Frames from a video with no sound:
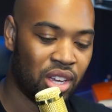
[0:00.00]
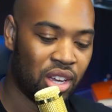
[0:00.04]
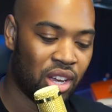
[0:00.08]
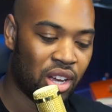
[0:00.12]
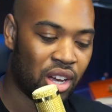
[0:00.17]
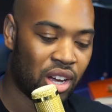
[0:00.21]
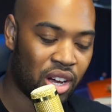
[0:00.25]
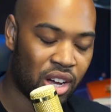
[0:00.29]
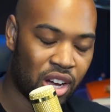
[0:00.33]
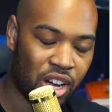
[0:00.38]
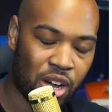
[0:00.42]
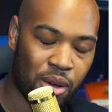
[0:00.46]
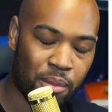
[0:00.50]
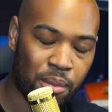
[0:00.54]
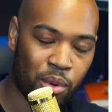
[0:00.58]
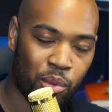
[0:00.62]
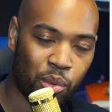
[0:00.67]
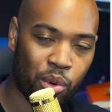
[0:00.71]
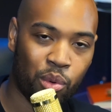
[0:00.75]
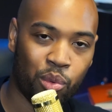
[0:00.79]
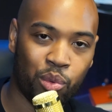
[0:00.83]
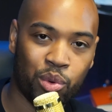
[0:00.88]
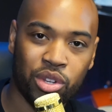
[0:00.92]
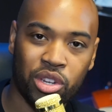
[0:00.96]
And what
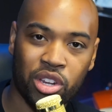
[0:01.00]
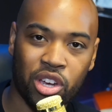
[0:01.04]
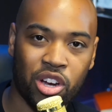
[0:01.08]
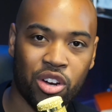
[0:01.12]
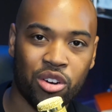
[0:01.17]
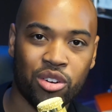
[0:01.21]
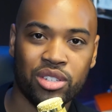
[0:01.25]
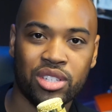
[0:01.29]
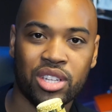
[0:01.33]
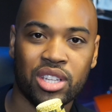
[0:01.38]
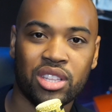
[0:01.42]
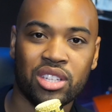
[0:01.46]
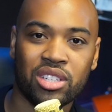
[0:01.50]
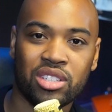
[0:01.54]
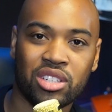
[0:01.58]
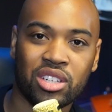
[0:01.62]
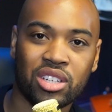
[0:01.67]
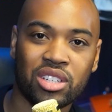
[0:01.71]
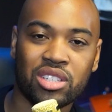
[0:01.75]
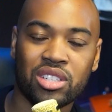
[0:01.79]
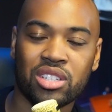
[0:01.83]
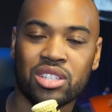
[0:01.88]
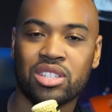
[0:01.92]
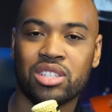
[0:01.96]
we know is that the
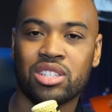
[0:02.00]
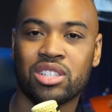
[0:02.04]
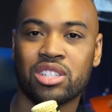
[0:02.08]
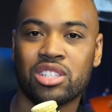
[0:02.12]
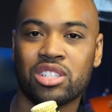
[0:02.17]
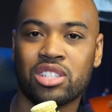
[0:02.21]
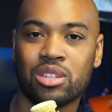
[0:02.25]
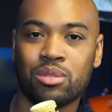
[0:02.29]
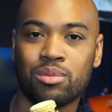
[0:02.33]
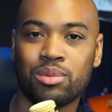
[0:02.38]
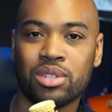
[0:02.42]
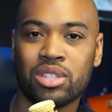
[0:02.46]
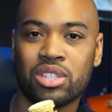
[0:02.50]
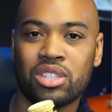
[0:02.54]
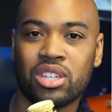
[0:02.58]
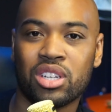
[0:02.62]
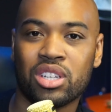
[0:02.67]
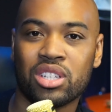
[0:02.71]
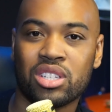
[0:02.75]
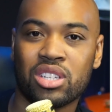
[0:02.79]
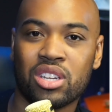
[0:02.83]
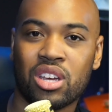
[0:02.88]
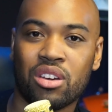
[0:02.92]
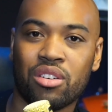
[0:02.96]
justice system is just
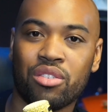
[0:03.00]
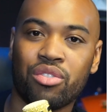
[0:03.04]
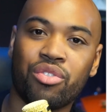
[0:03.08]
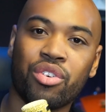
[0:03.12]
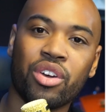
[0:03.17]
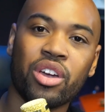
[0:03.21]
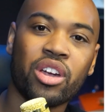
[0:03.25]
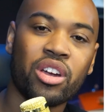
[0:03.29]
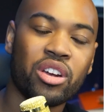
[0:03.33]
not fair.